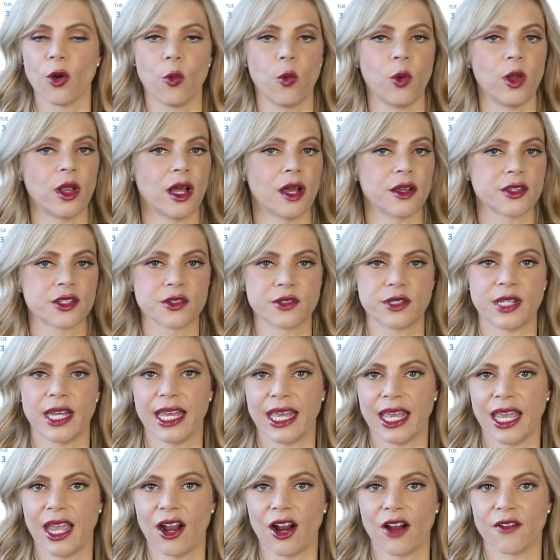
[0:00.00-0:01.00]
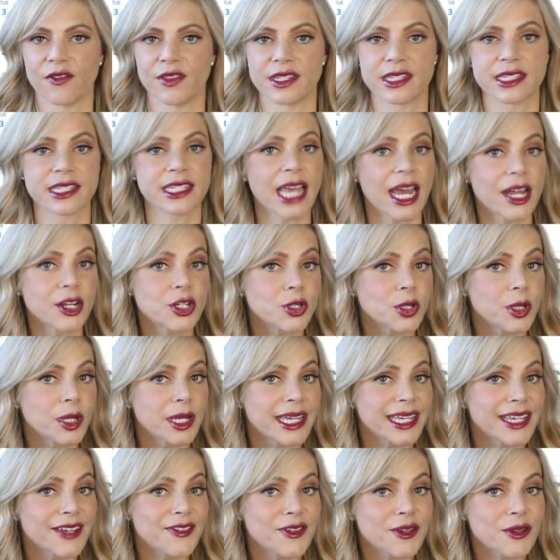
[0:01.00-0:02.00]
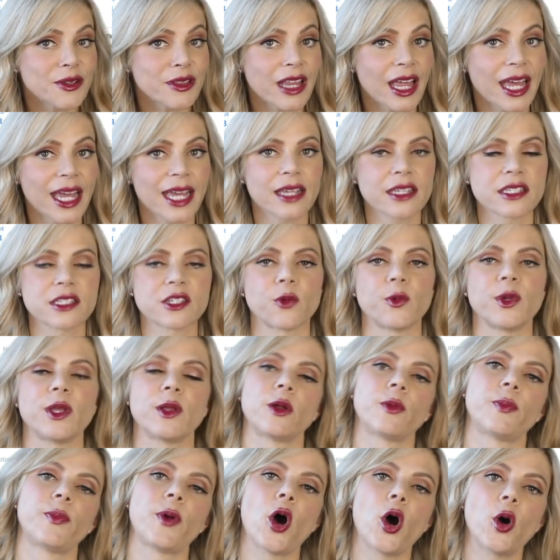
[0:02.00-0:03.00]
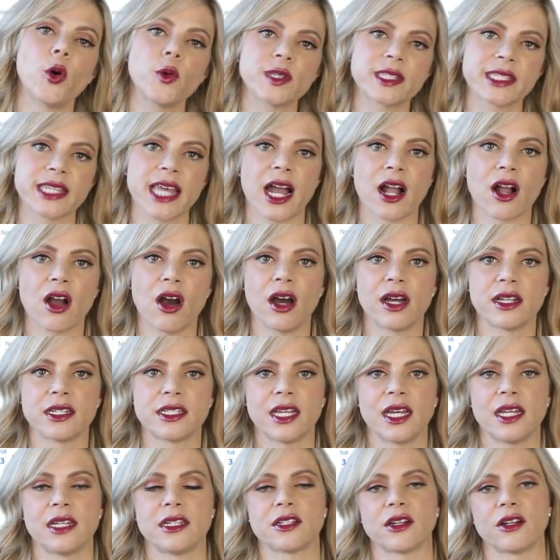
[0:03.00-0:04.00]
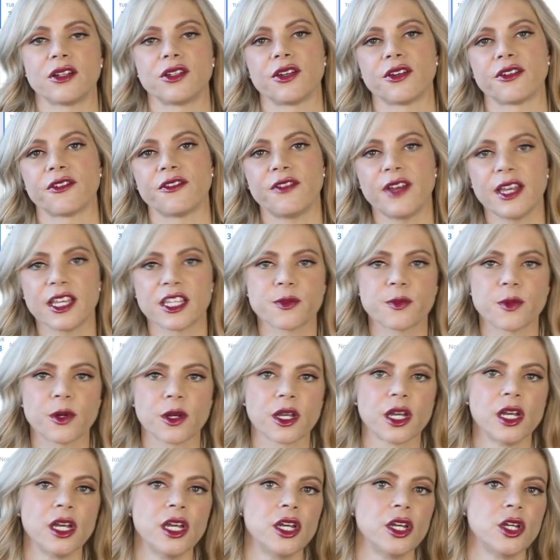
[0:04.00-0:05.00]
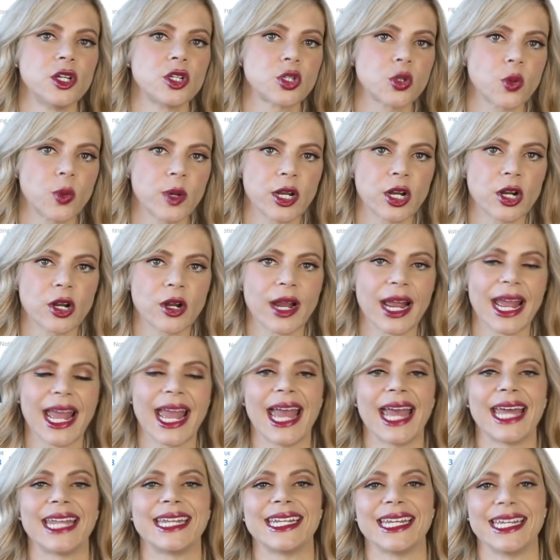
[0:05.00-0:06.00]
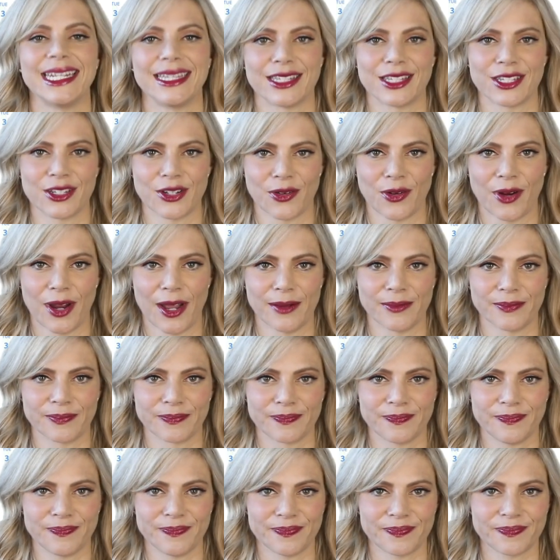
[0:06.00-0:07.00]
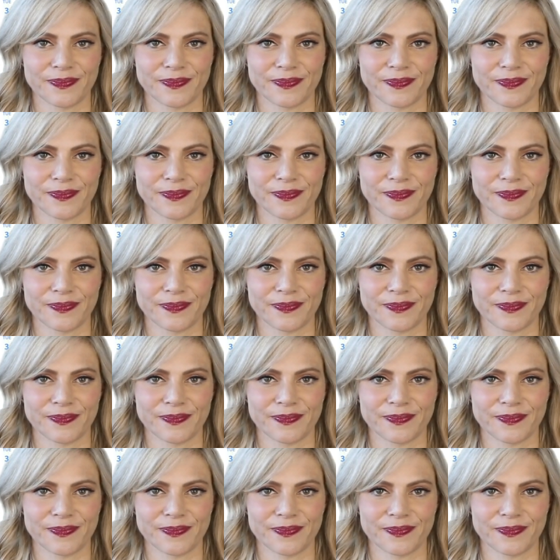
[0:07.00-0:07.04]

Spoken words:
We'll also take care of the scheduling if you'd like, so we will post that content on your Facebook, Twitter, and Instagram.